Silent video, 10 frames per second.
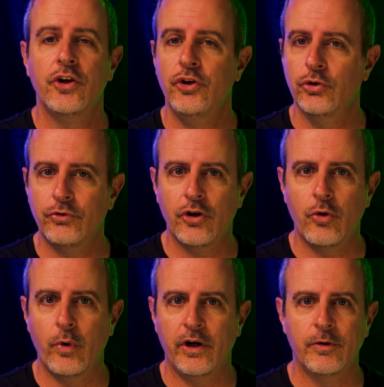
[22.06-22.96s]
you'll know
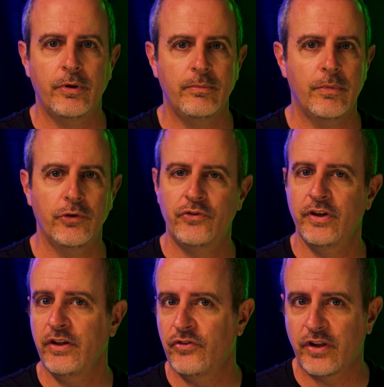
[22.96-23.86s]
where to put most
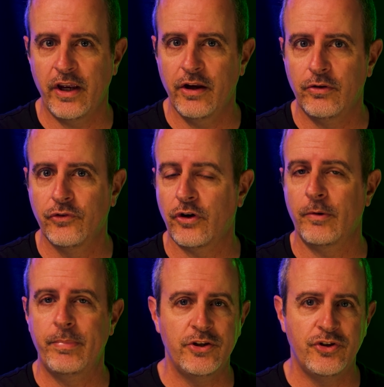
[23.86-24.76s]
any scales,
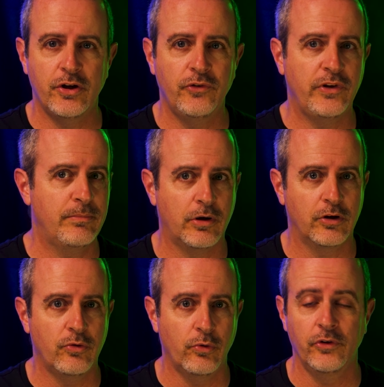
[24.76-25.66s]
arpeggios, and bar
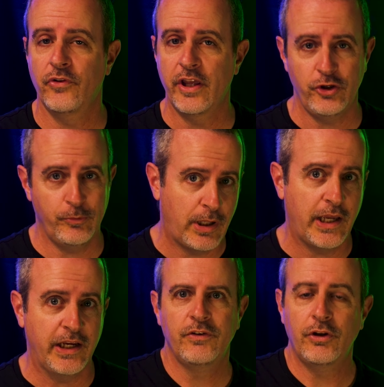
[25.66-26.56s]
chords that you
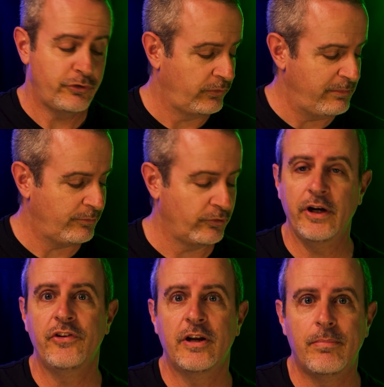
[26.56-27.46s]
play. Don't just
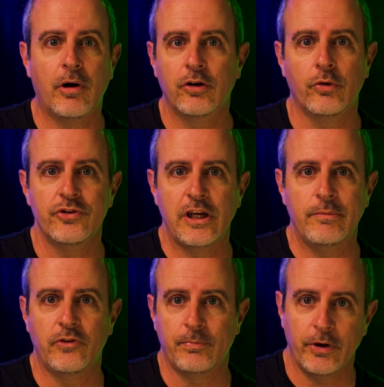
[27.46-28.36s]
memorize that a bar chord shape
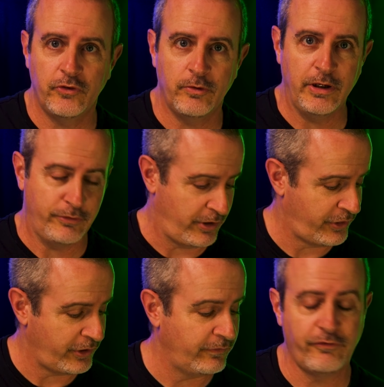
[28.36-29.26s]
is supposed to be on the
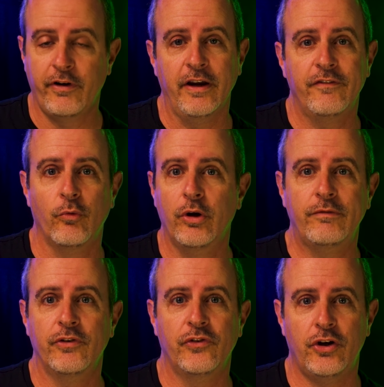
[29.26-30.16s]
3rd fret for
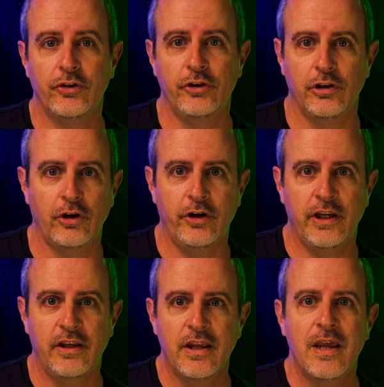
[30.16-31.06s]
whatever song you're
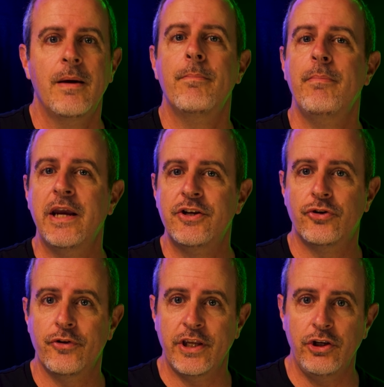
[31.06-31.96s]
learning. Make
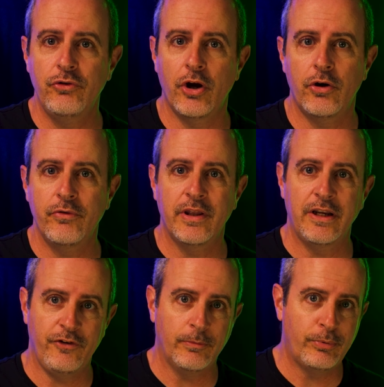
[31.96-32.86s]
sure that you know that
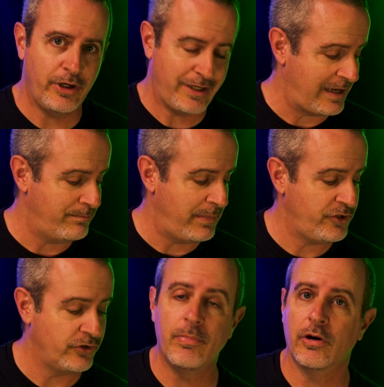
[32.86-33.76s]
if you're putting a
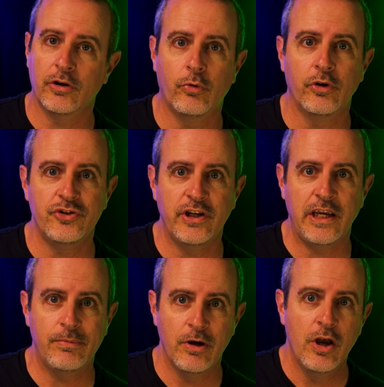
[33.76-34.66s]
major bar chord
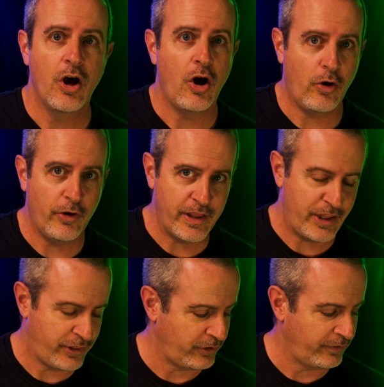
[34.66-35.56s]
shape on that
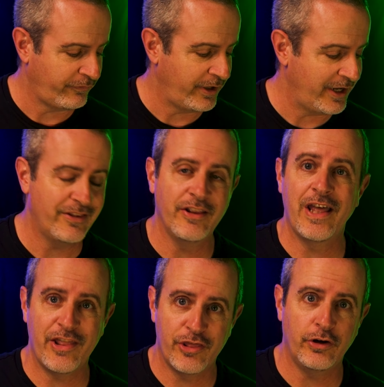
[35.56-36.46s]
3rd fret, that
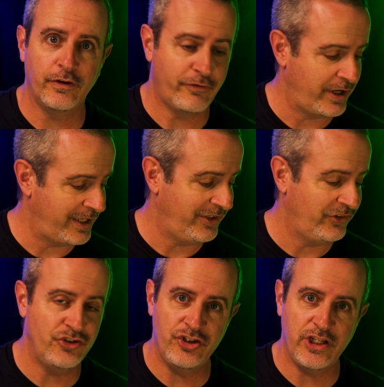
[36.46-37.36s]
3rd fret
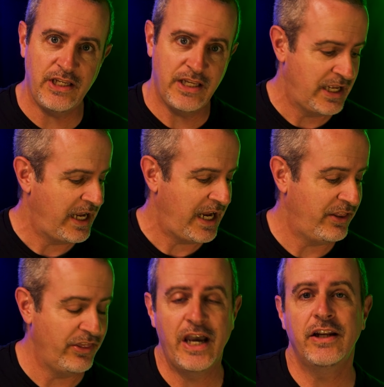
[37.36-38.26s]
is G,
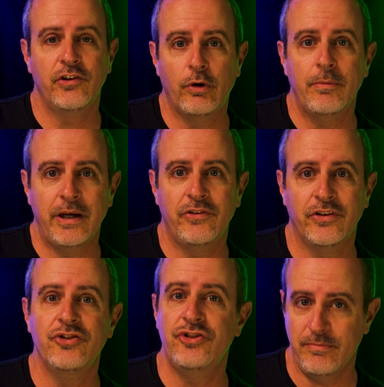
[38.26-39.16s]
and that is what makes
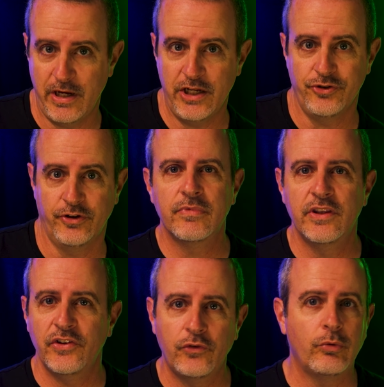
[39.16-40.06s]
it G major.
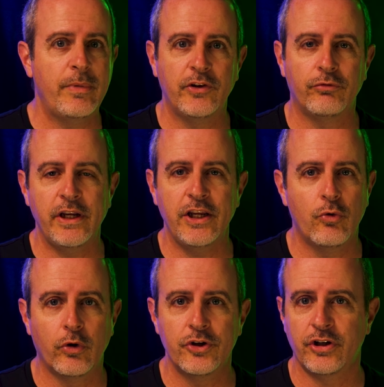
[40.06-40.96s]
This is what makes reading
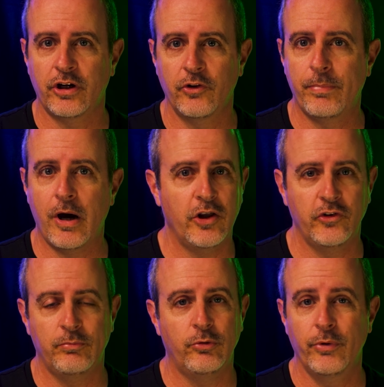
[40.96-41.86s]
chord charts
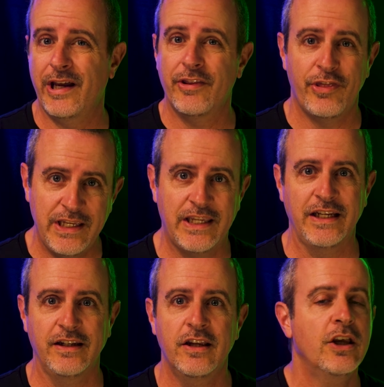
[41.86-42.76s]
possible without
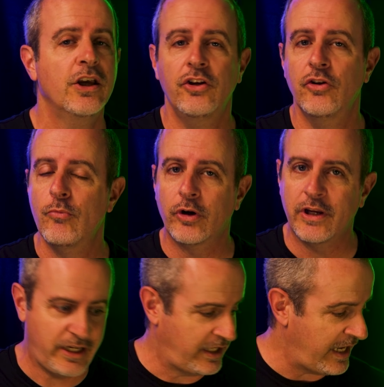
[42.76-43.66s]
thinking. No more
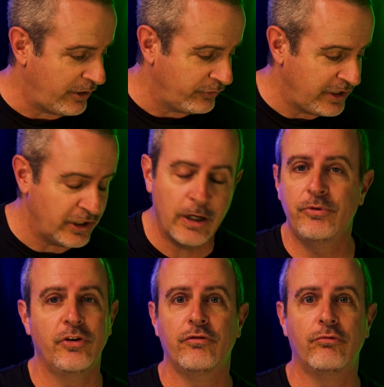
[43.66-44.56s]
counting up
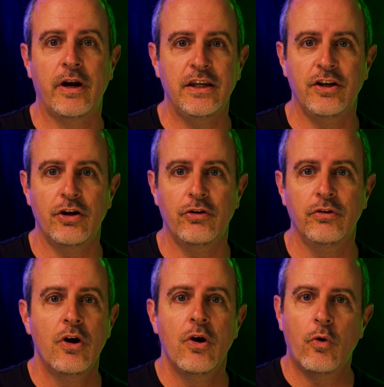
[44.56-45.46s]
to the right
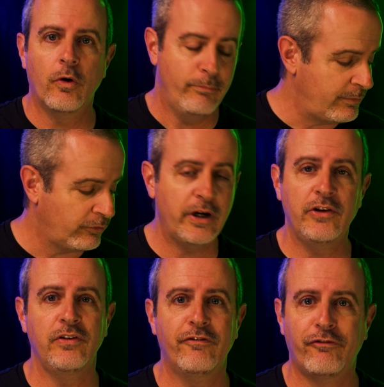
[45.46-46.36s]
note or
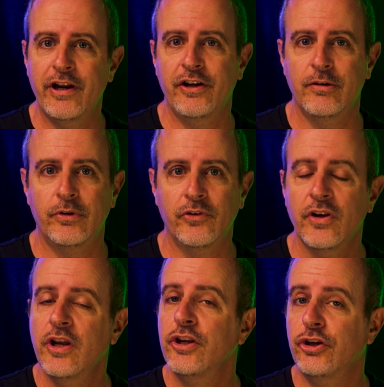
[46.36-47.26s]
memorizing fret numbers,
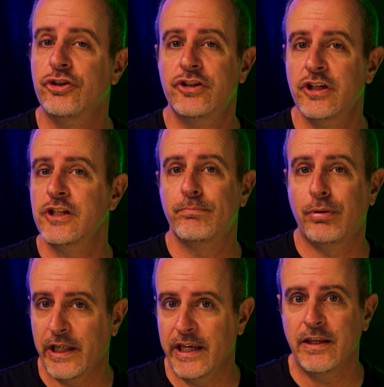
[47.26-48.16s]
you're just
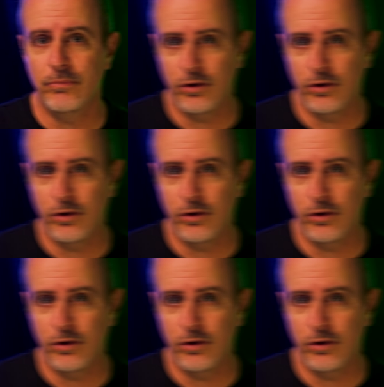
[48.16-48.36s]
playing